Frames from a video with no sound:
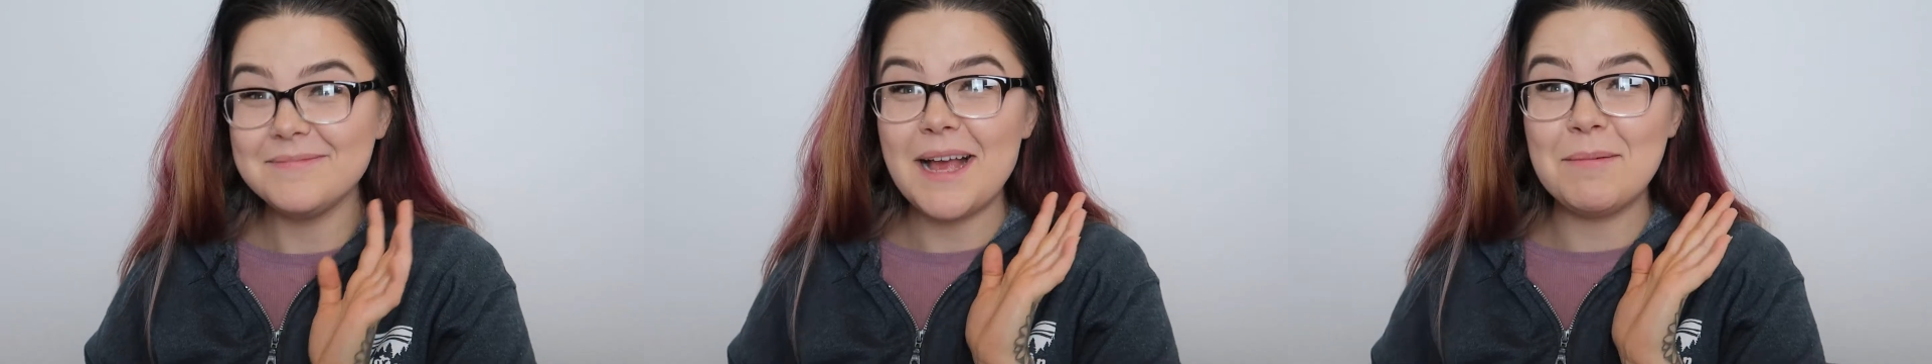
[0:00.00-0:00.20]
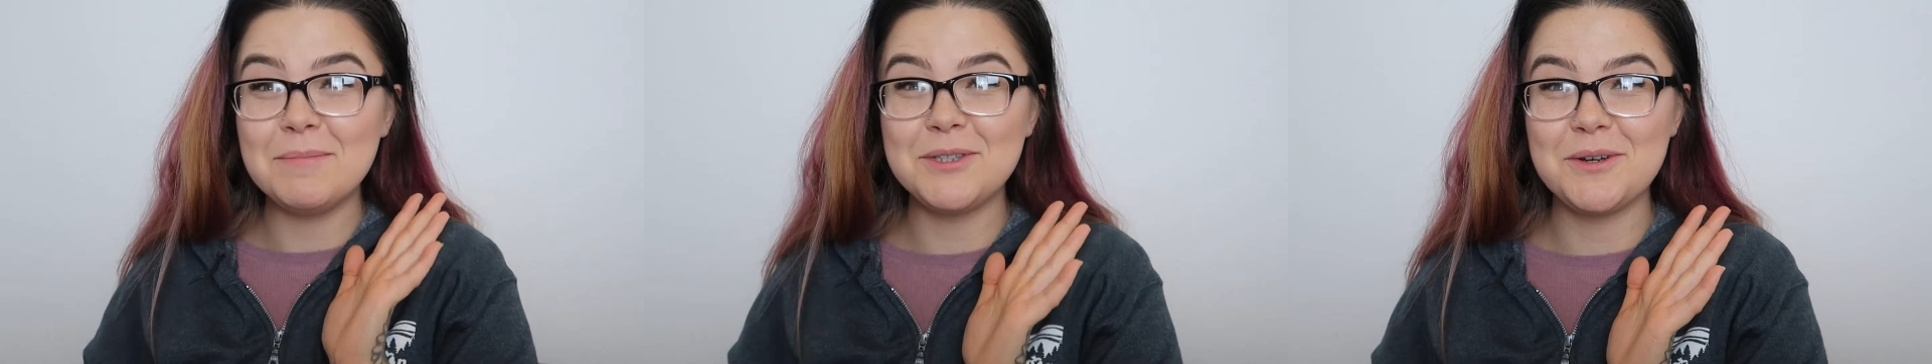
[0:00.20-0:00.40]

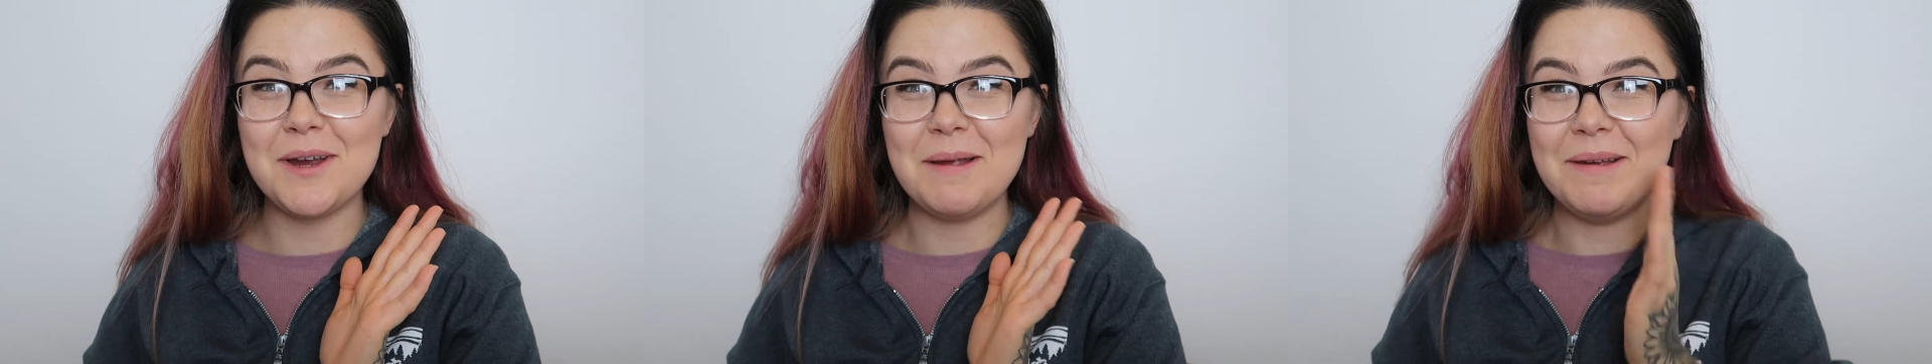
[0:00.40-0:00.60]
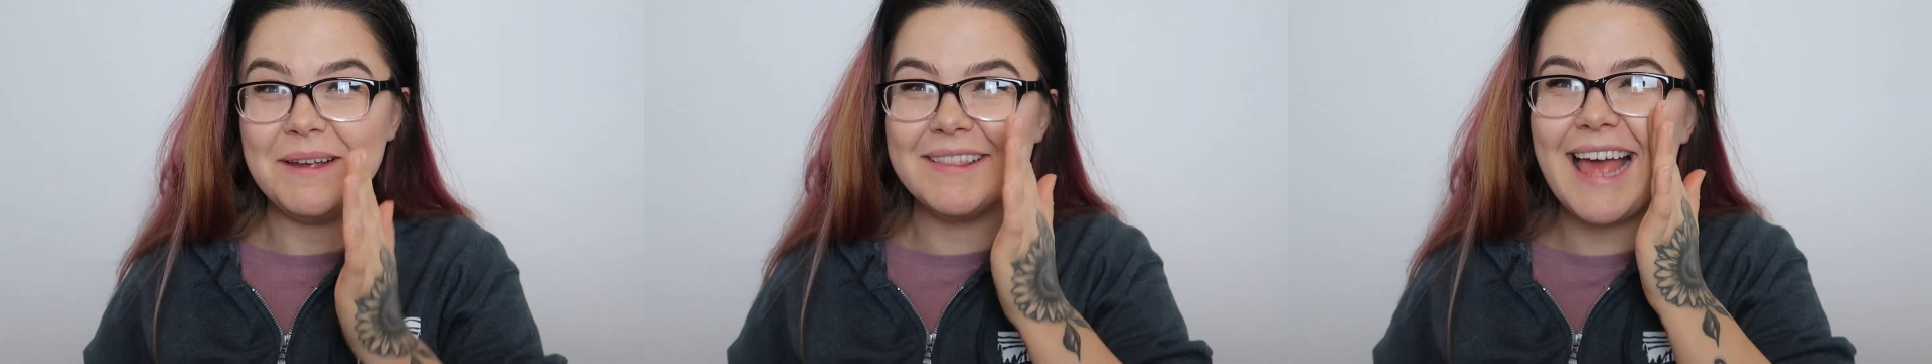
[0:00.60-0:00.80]
I'm
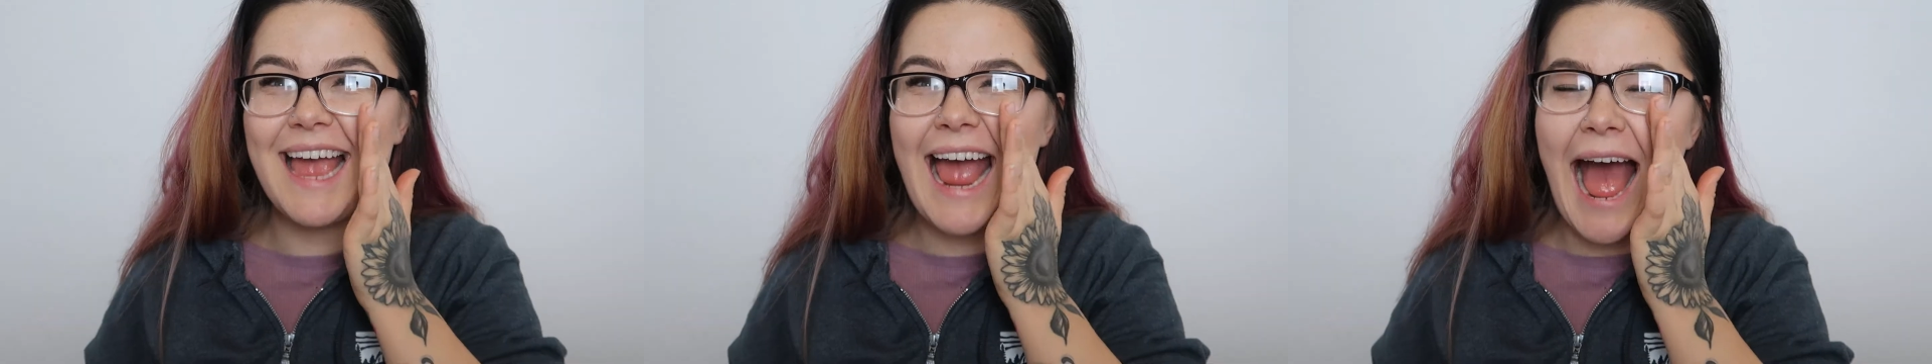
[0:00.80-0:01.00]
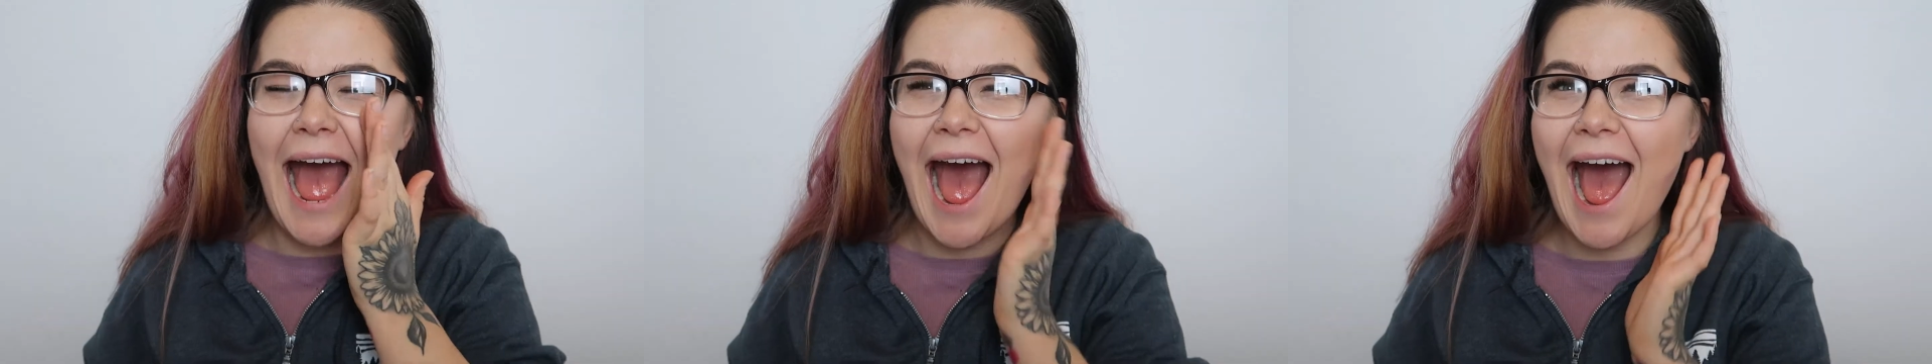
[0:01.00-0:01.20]
screaming.
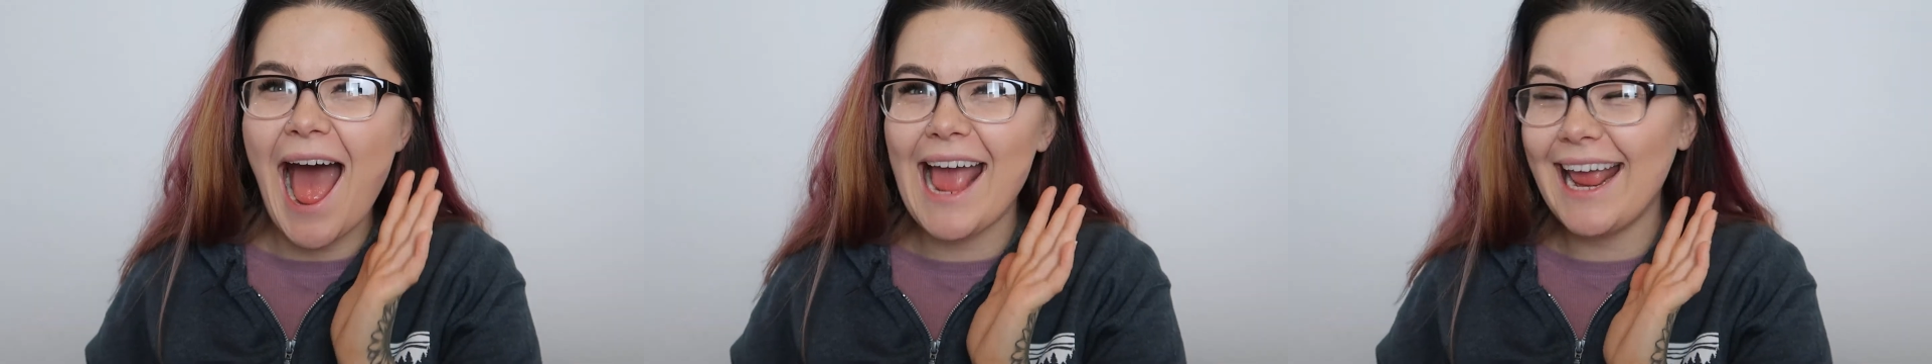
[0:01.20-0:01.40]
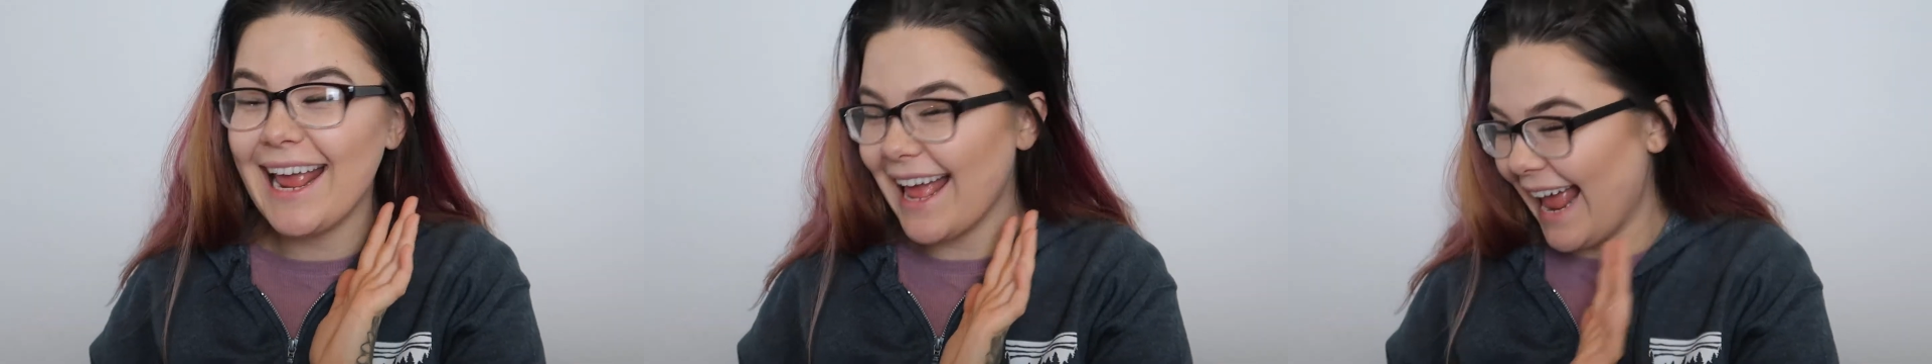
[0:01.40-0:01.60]
Like,
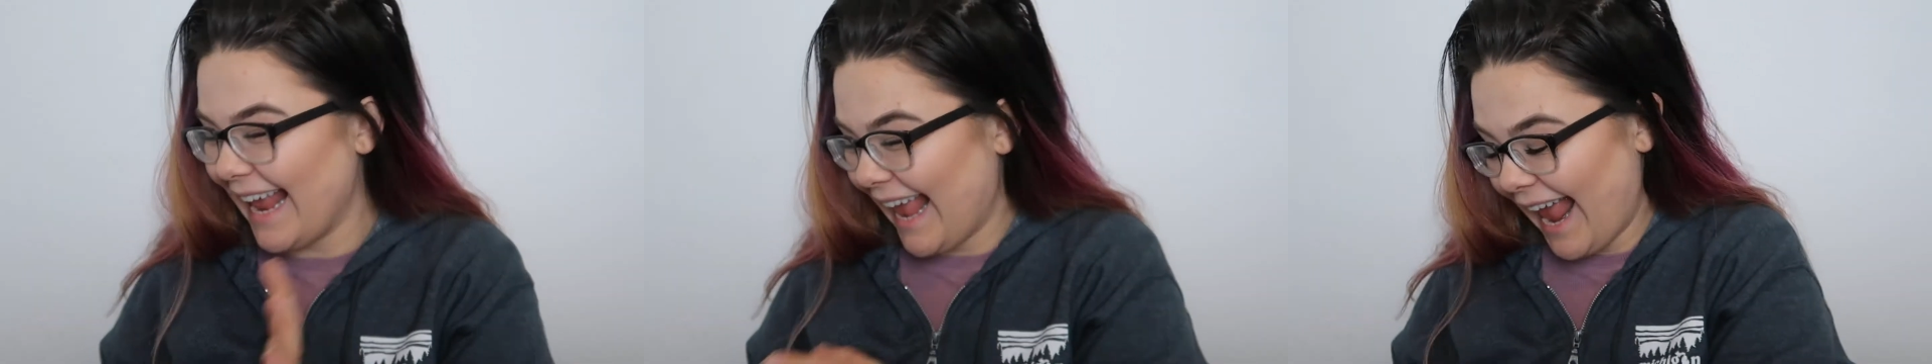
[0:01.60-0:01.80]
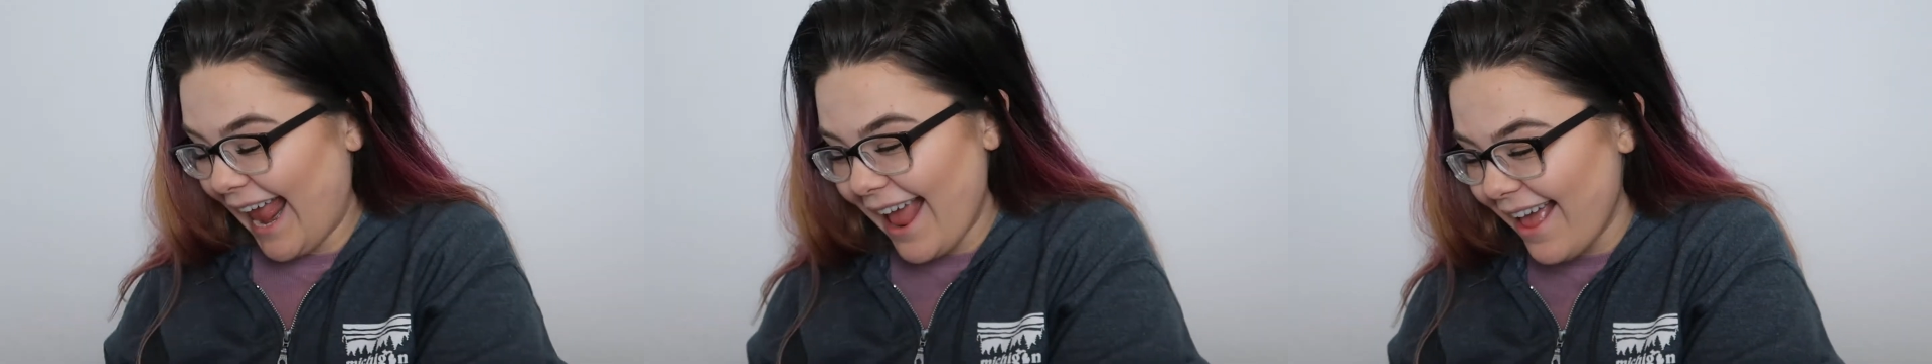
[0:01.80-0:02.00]
I
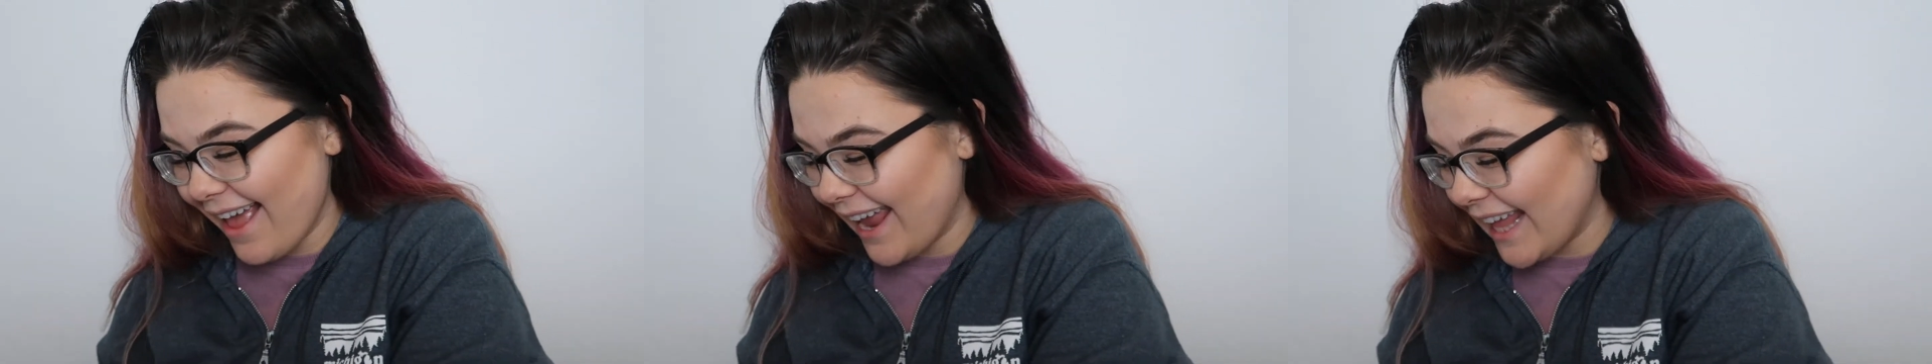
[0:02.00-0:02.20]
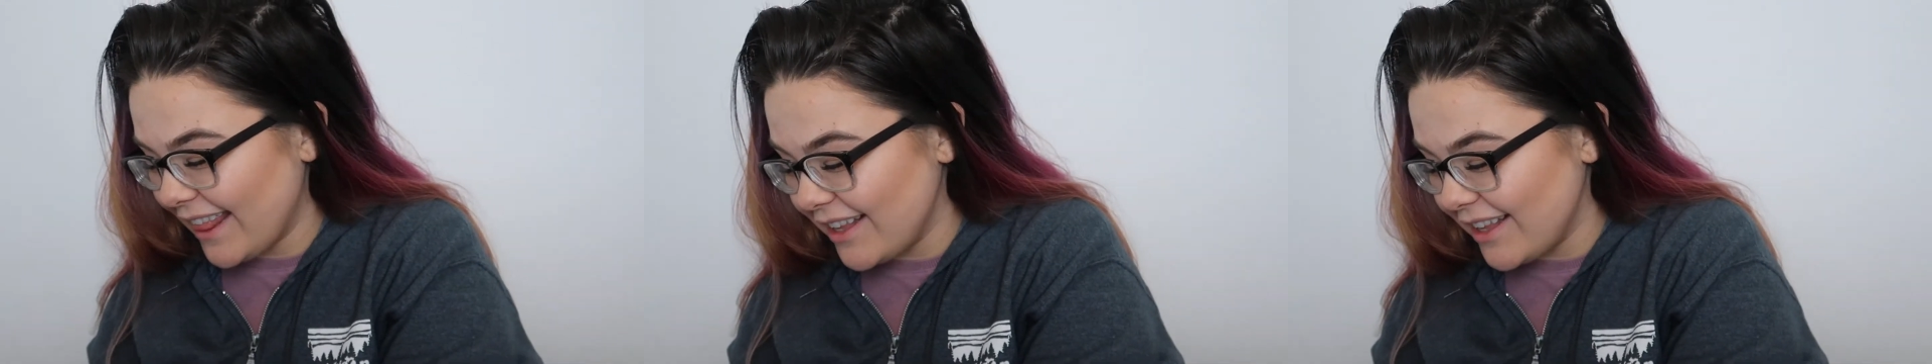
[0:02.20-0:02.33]
can't.